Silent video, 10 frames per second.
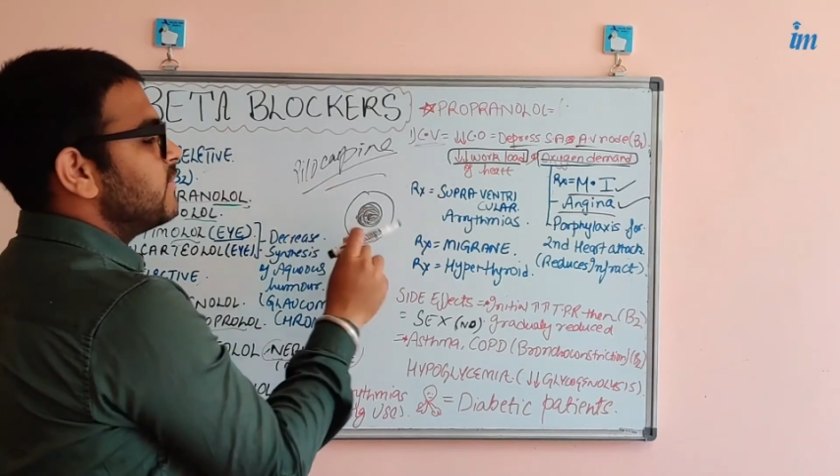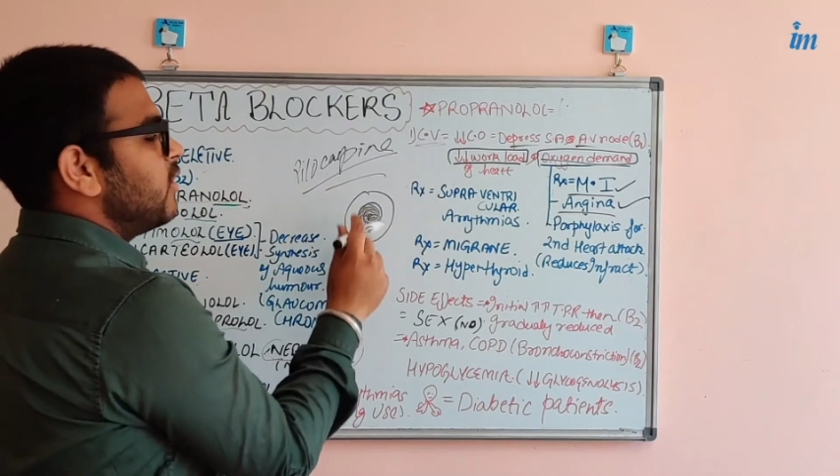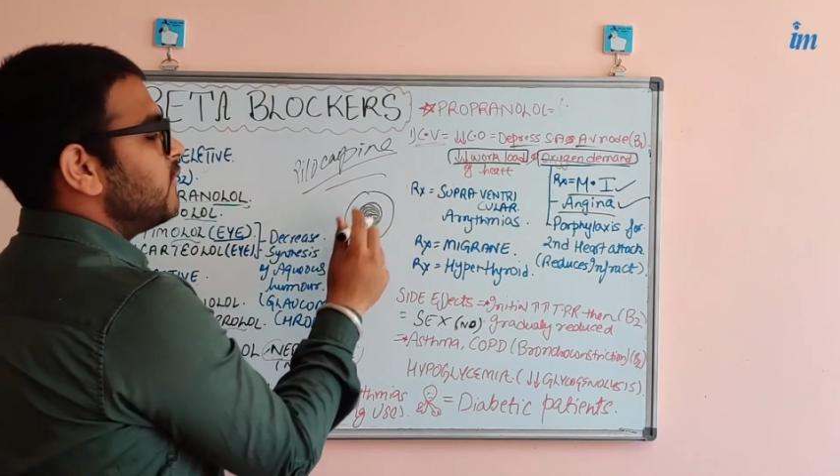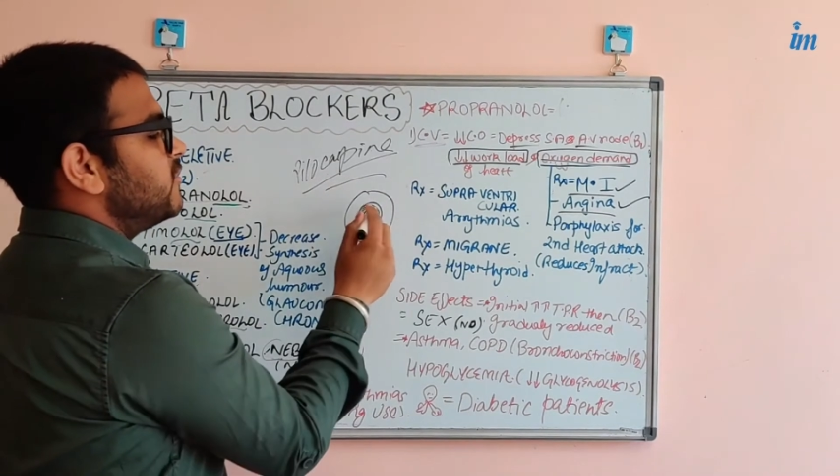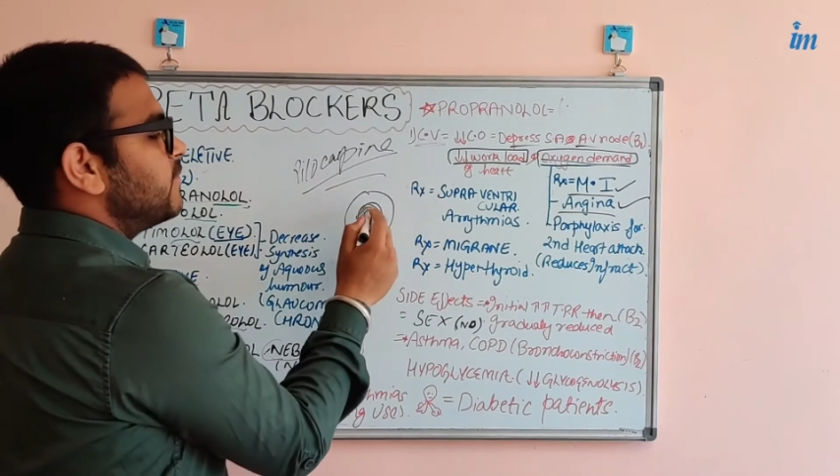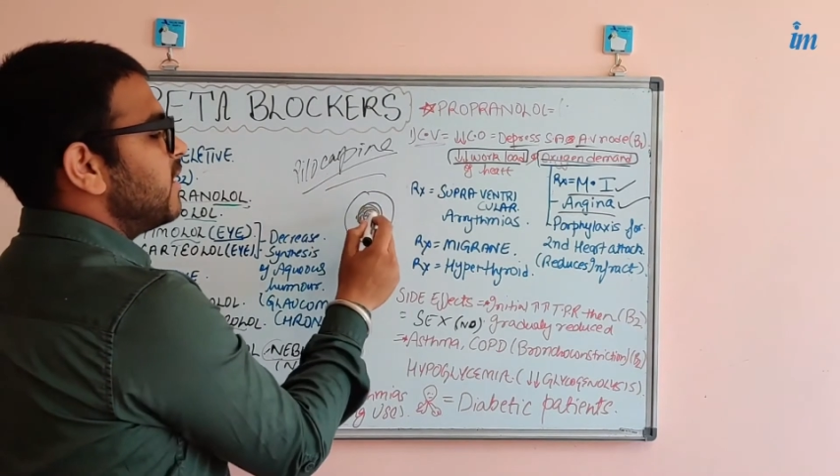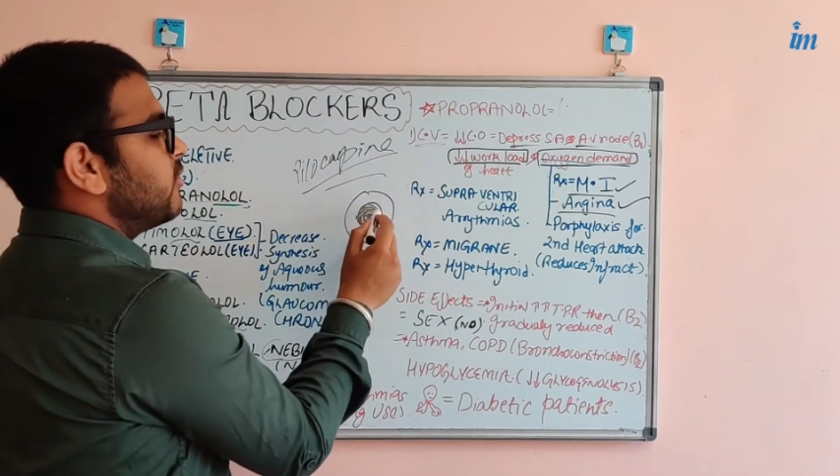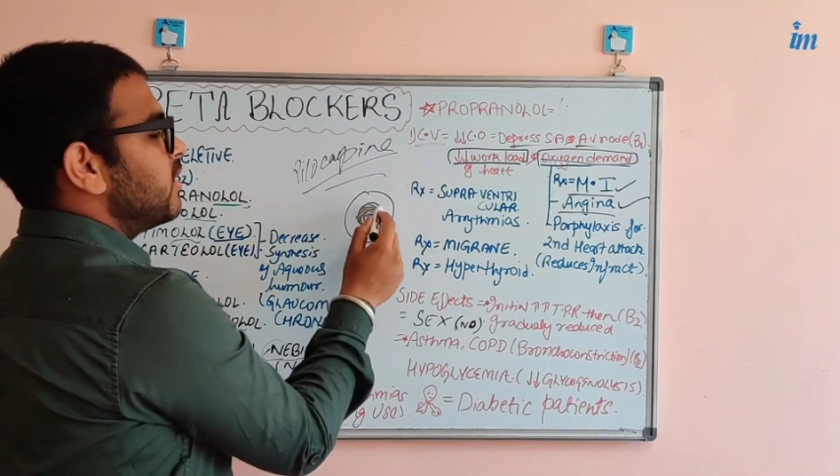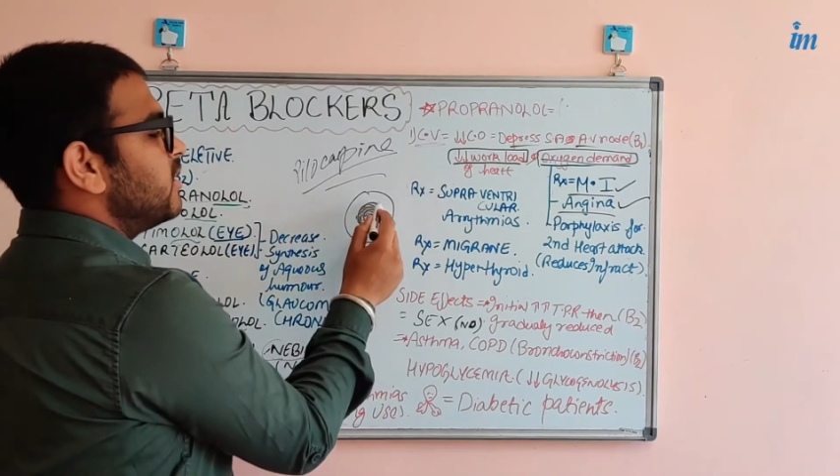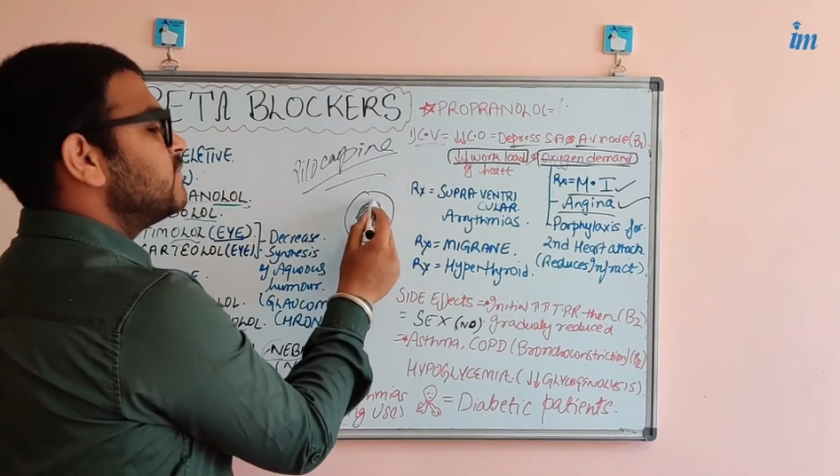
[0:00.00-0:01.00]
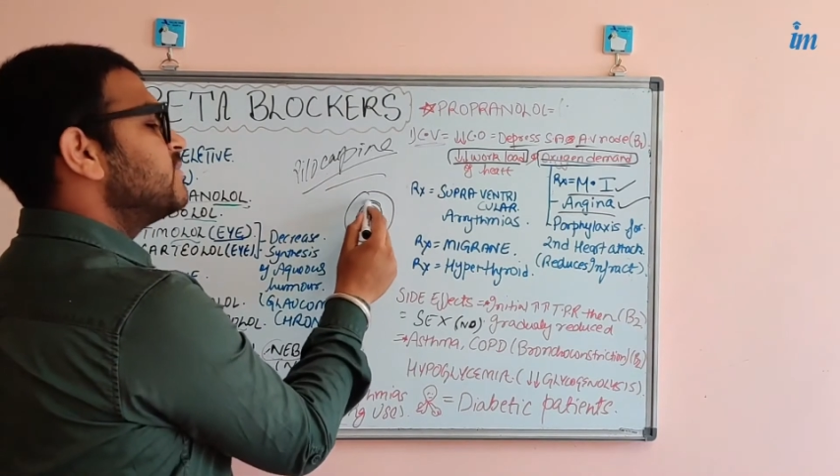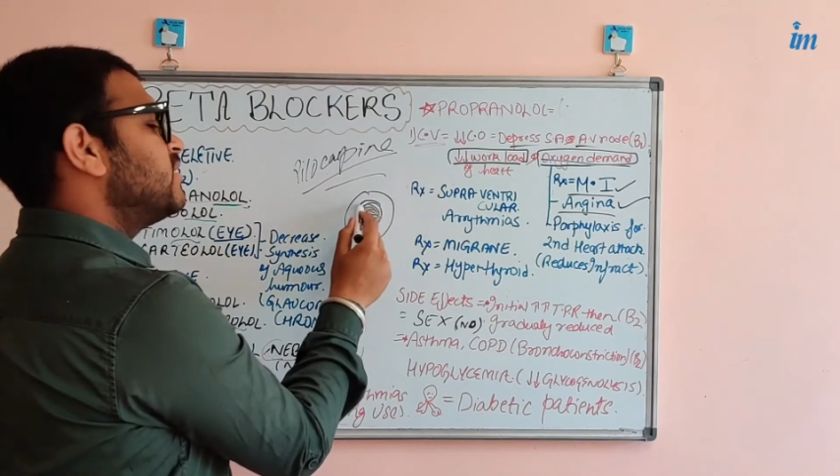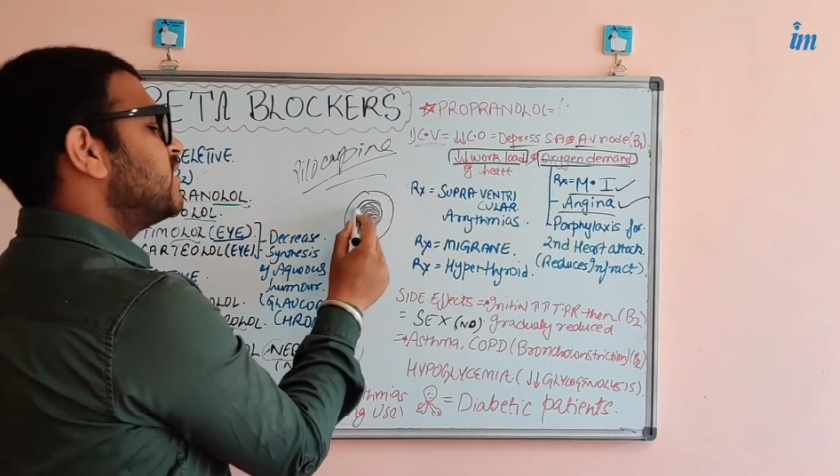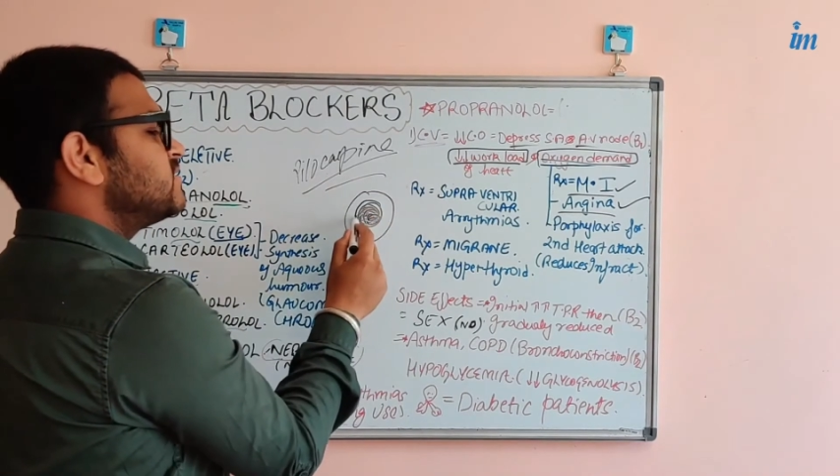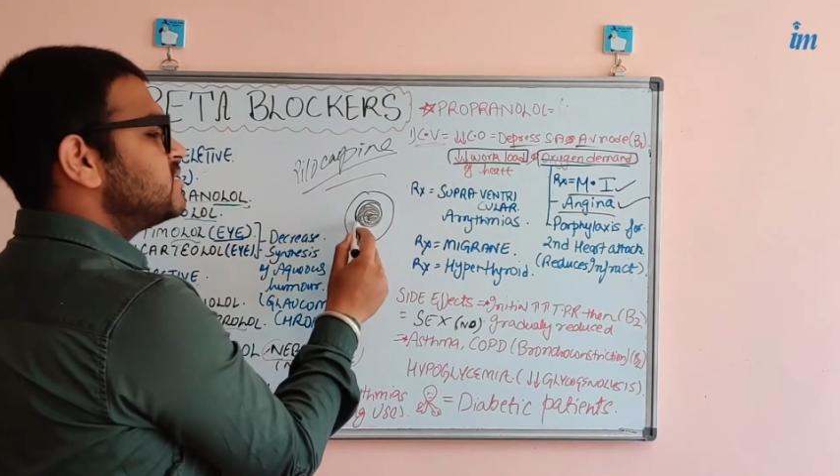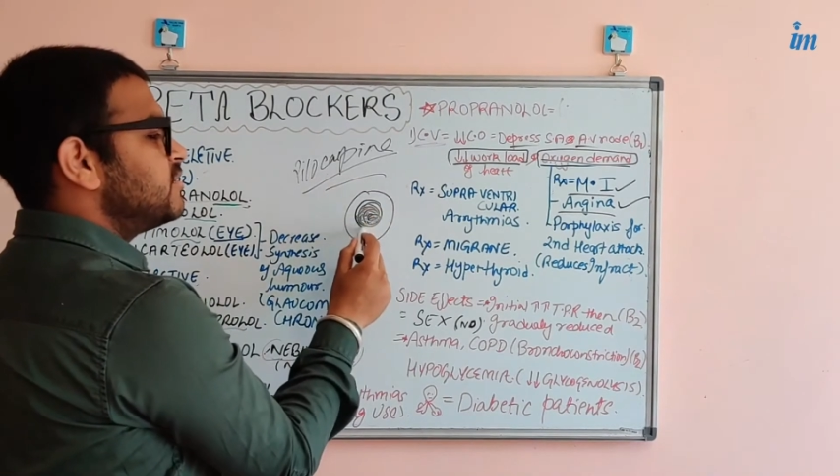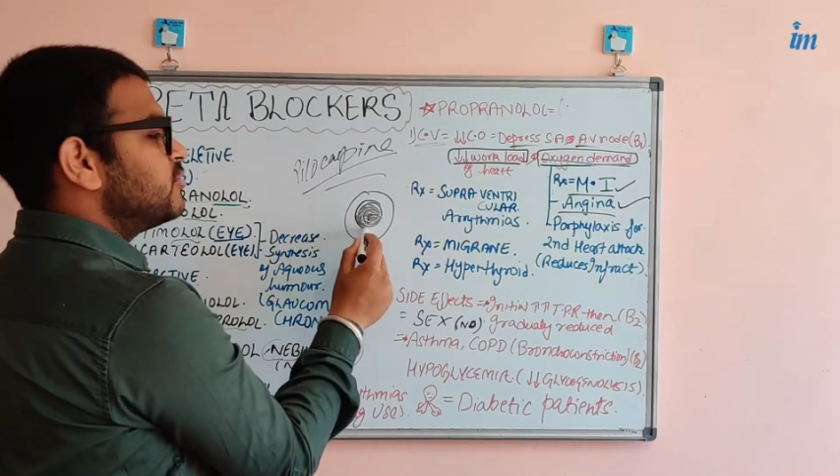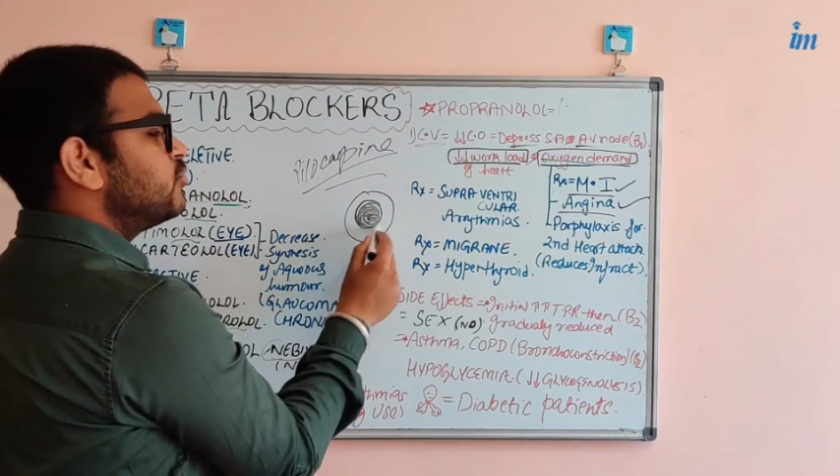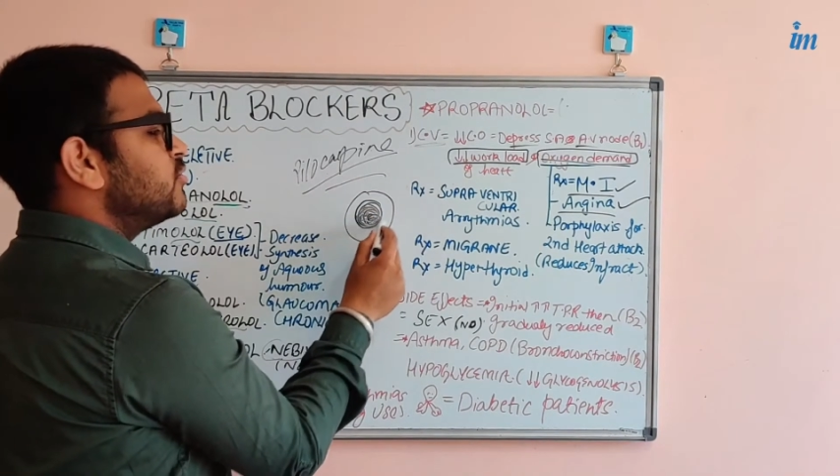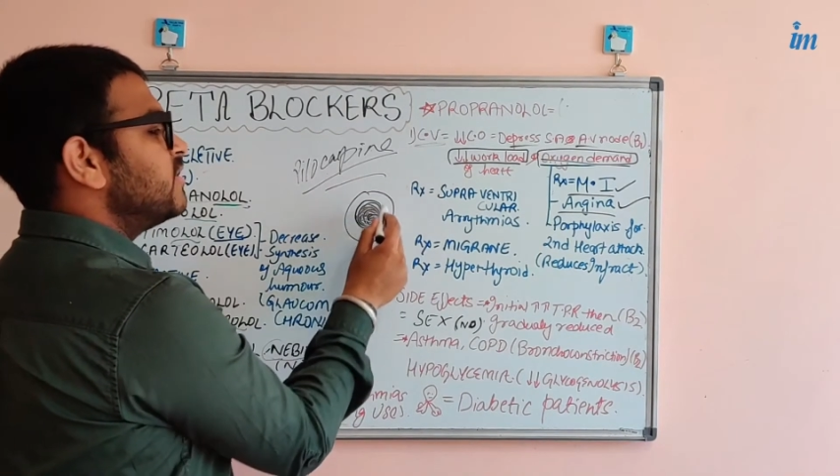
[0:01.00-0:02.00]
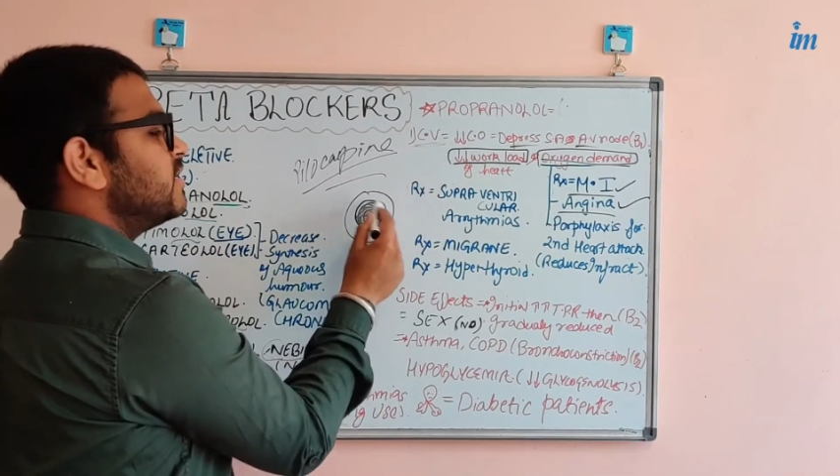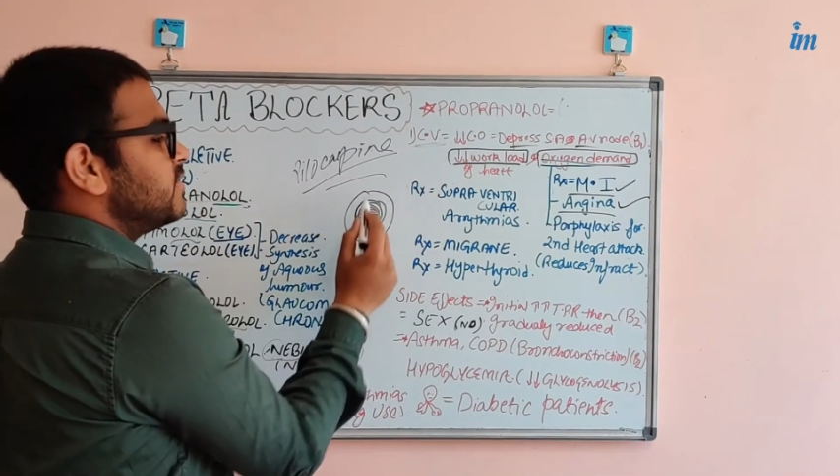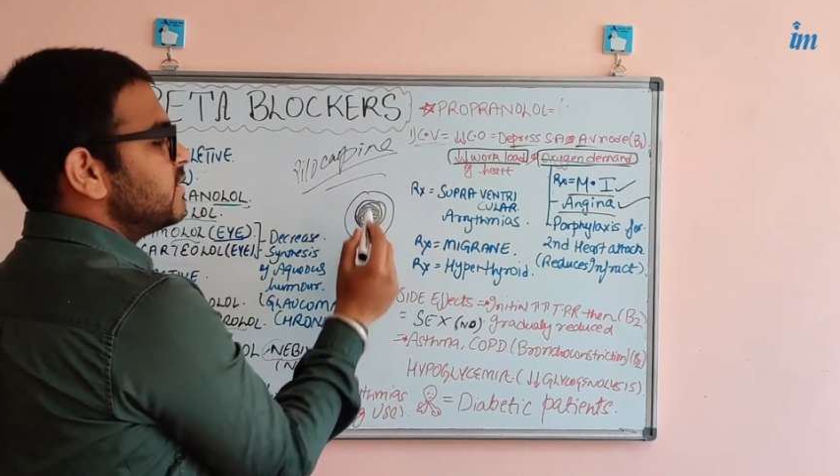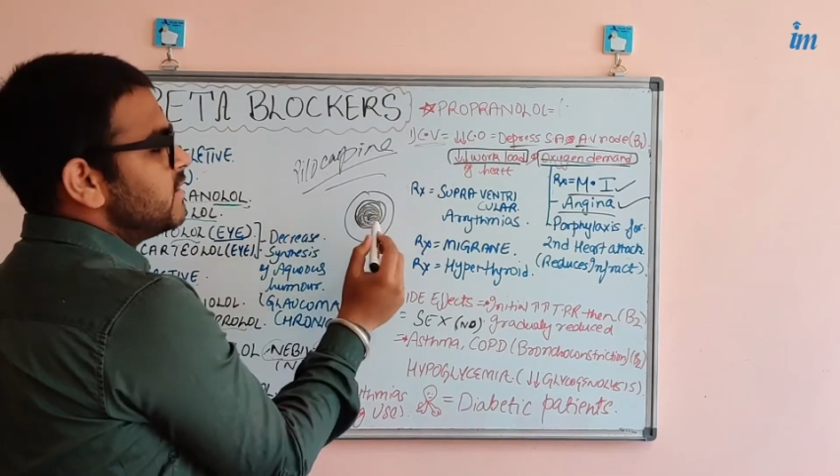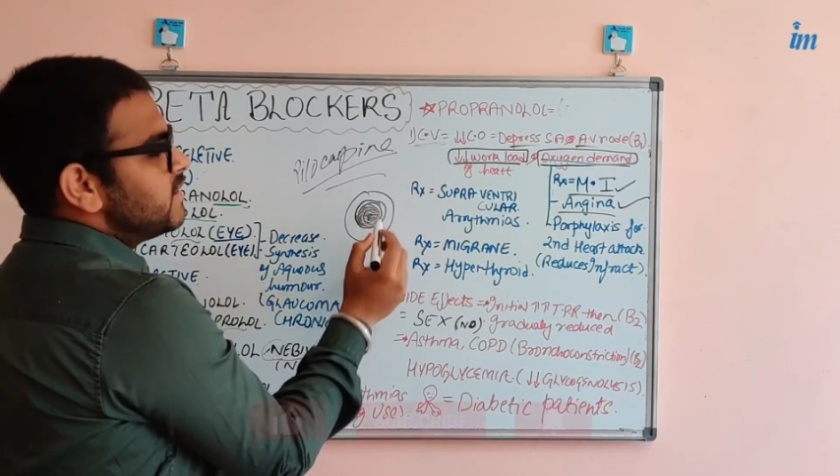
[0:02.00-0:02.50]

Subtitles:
of the myocardium that has undergone death.